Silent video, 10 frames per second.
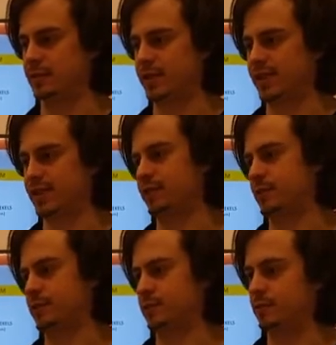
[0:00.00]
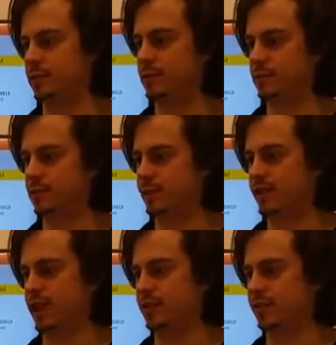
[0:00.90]
silver
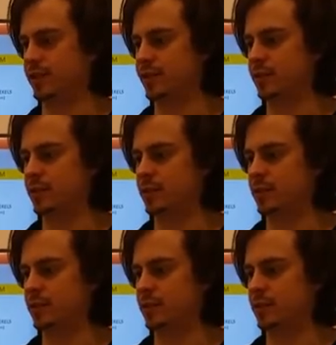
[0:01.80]
shells.